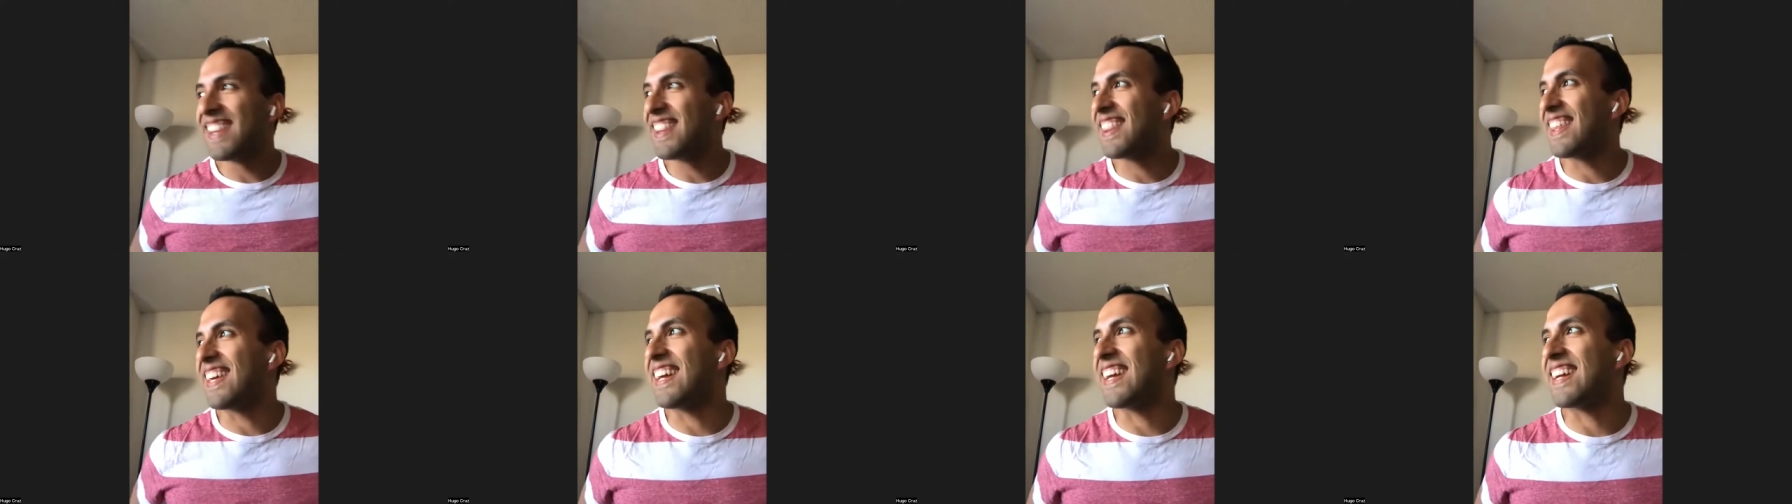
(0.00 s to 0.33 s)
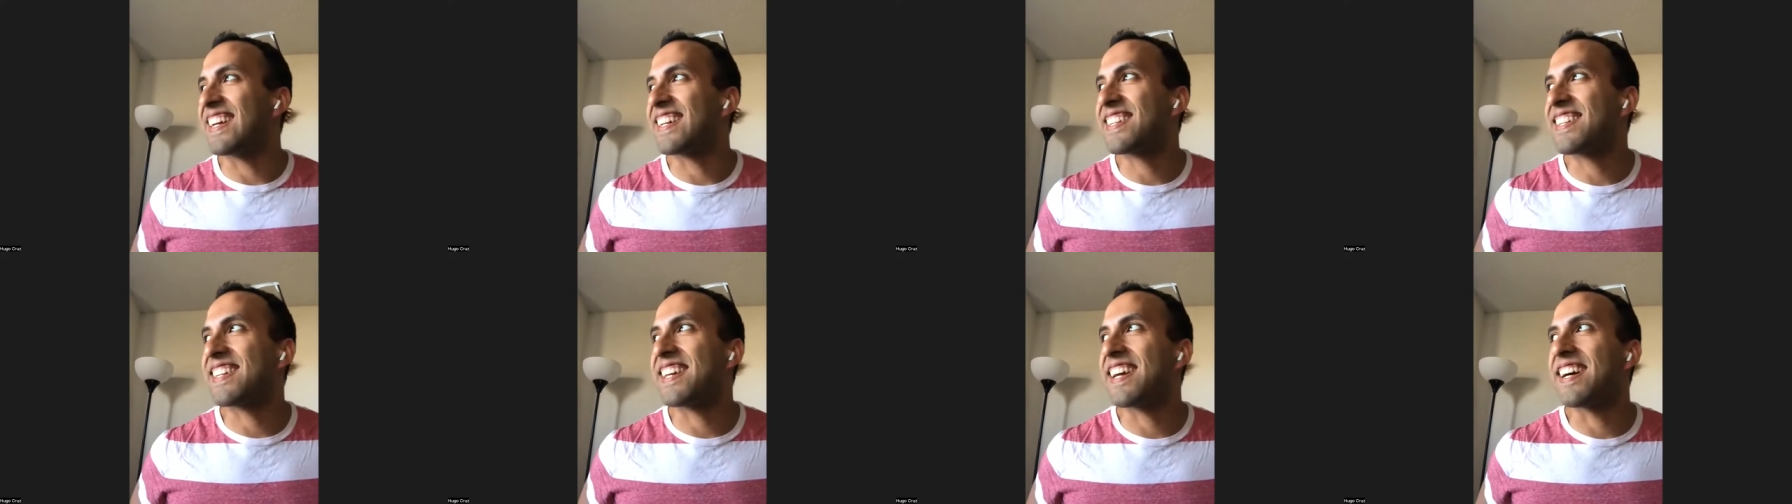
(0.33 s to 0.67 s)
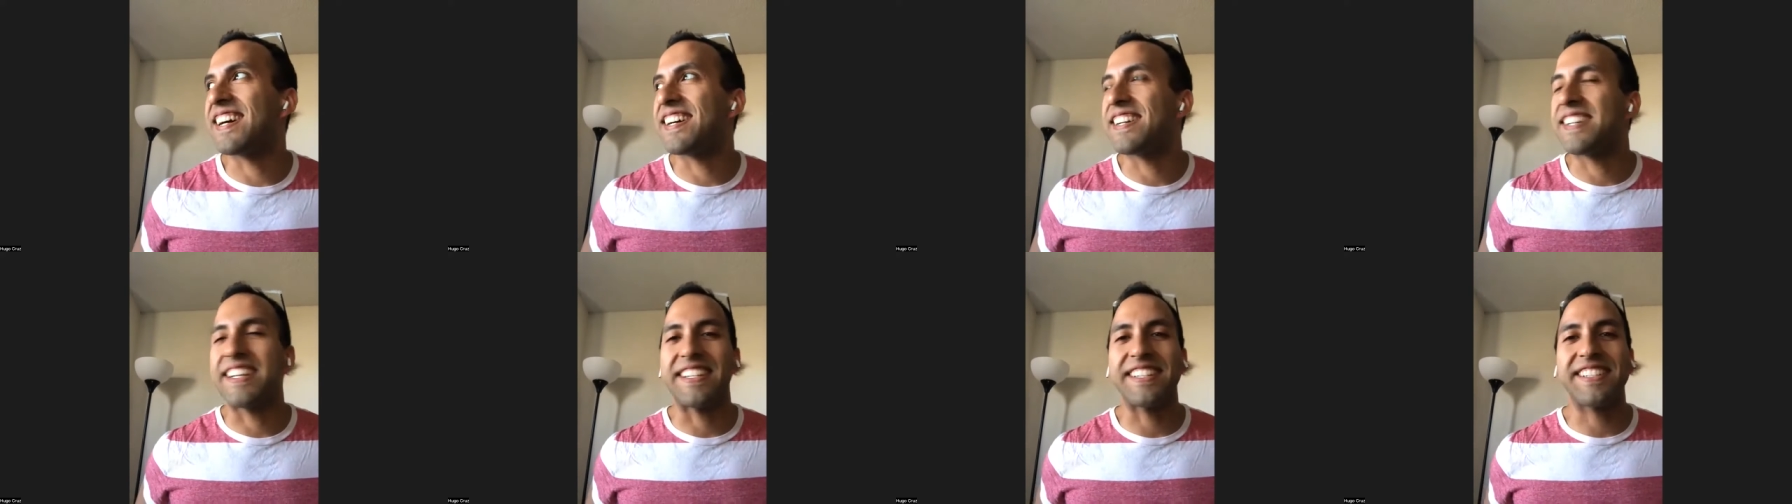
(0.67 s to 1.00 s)
Thanks.
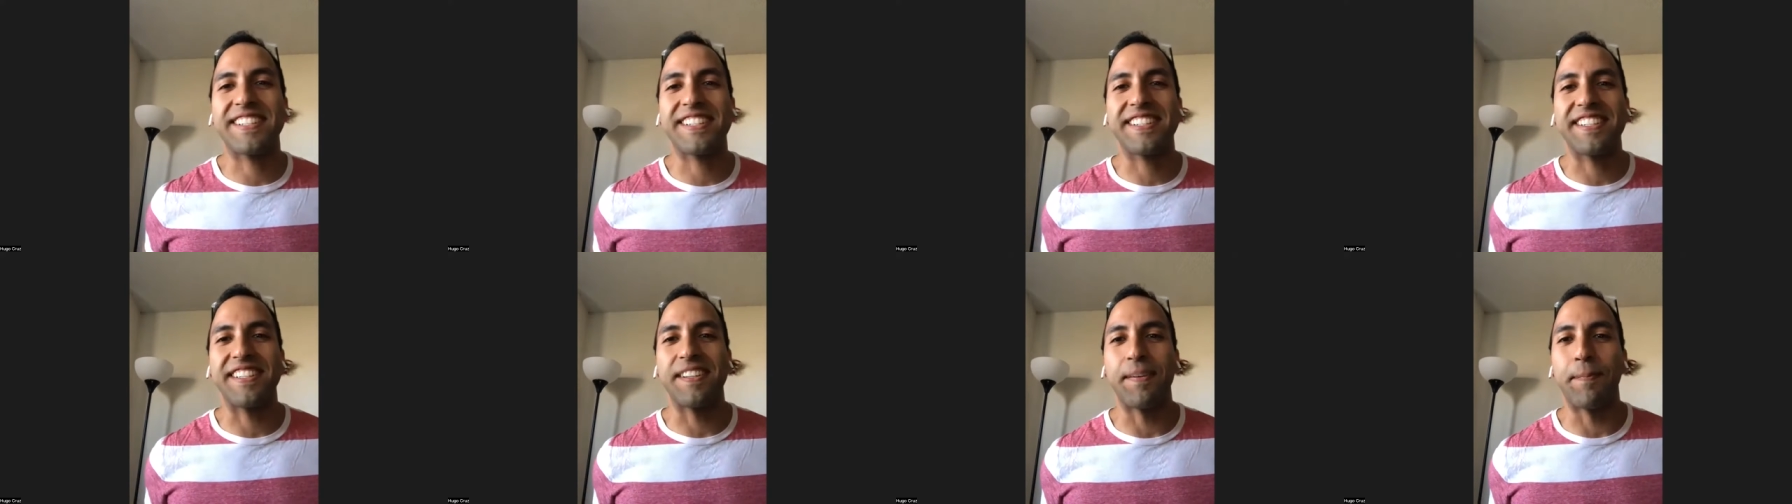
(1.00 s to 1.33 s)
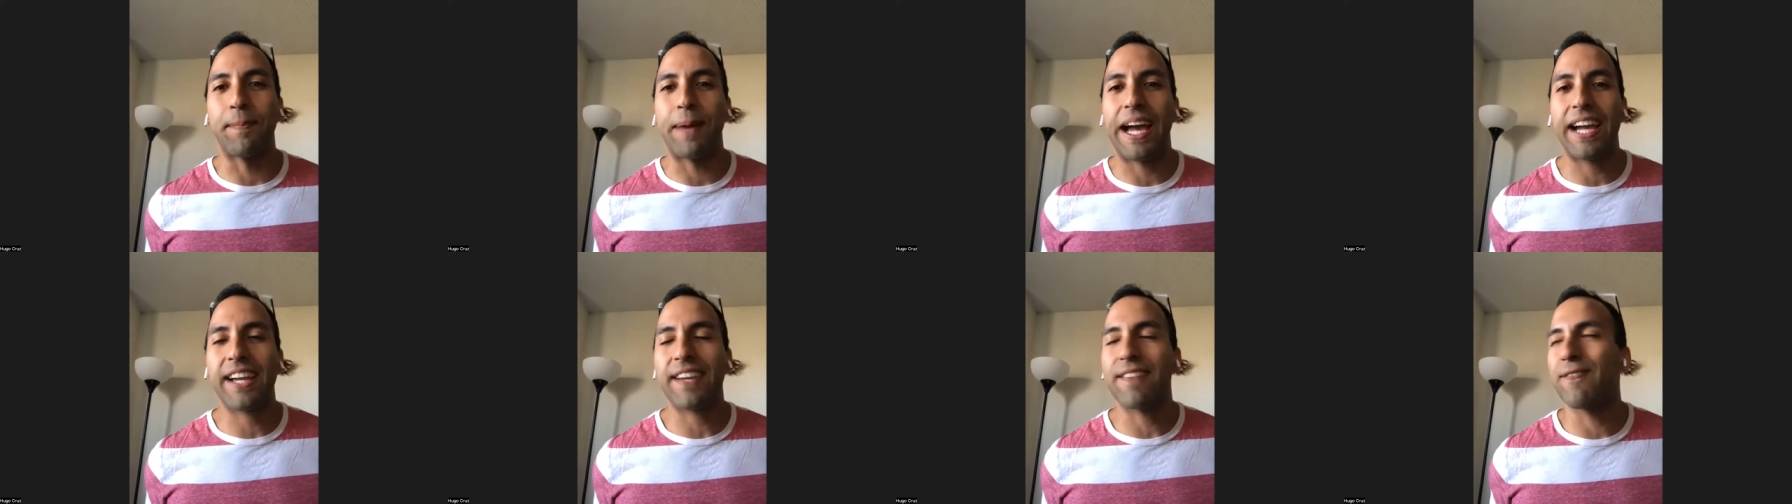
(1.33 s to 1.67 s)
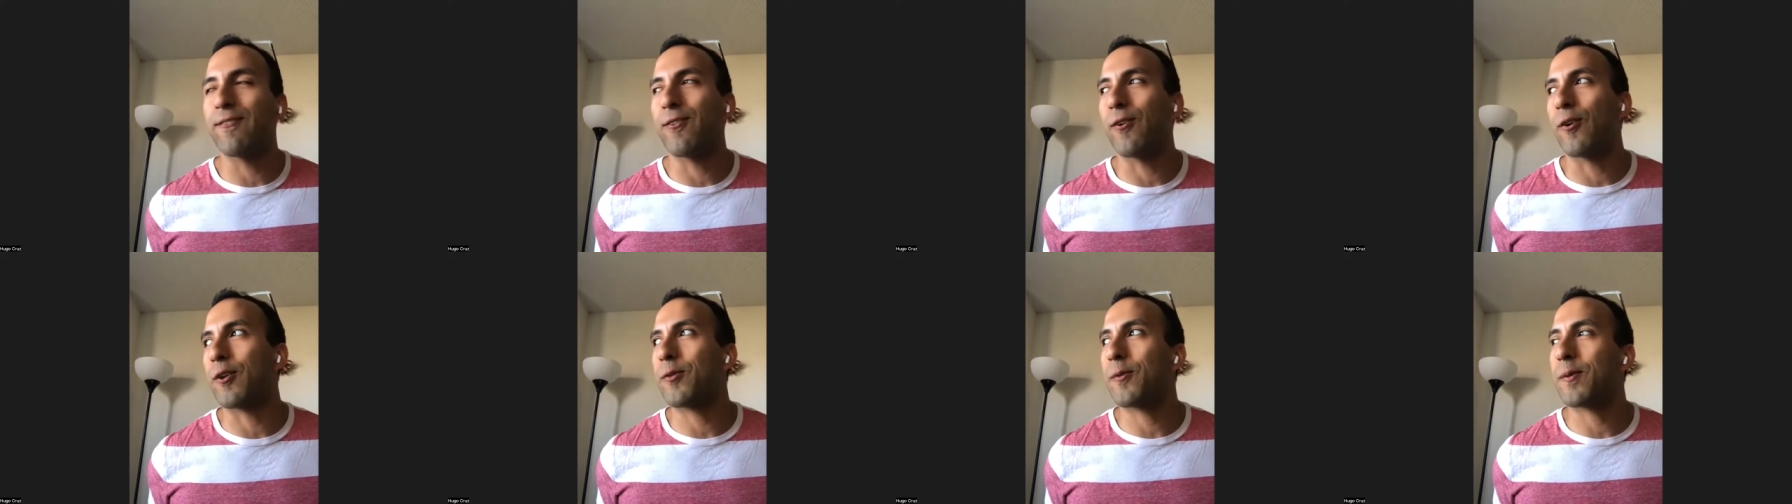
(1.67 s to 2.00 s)
Yeah. It's the back and
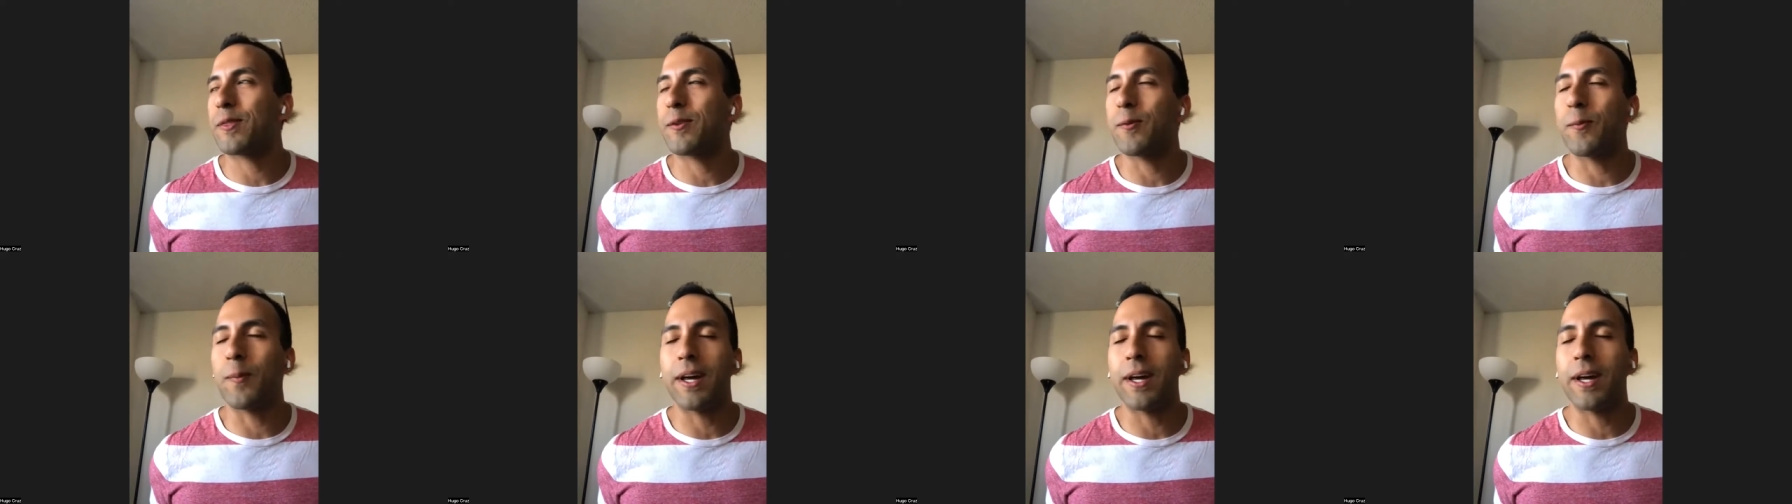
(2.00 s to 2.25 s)
forth with the